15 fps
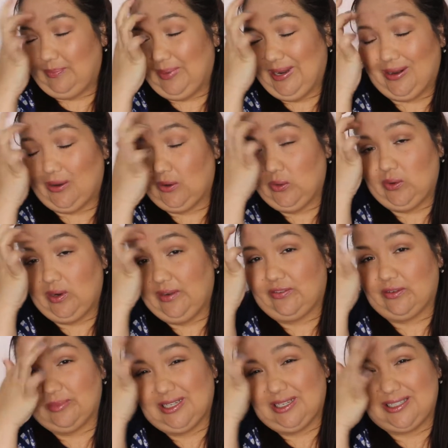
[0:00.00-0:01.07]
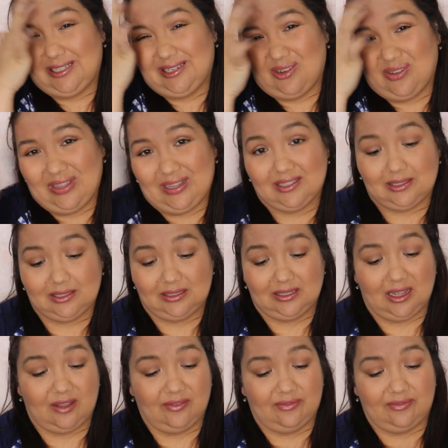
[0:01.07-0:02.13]
paranoid from touching all that
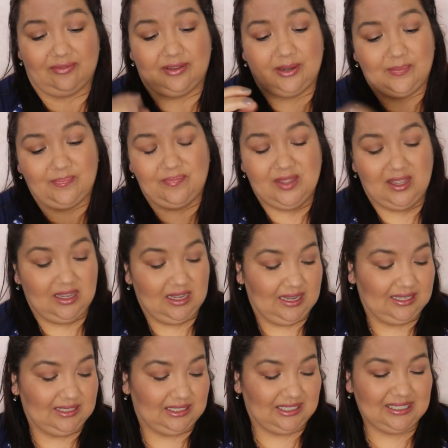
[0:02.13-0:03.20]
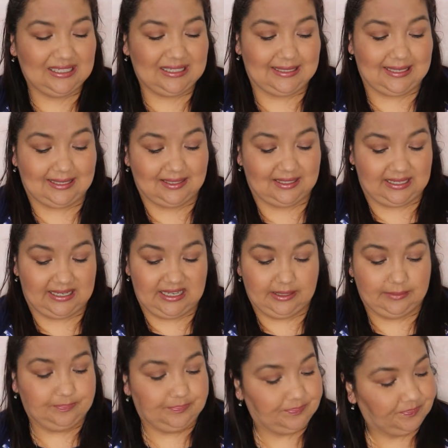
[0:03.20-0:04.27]
stuff. It's just dusty.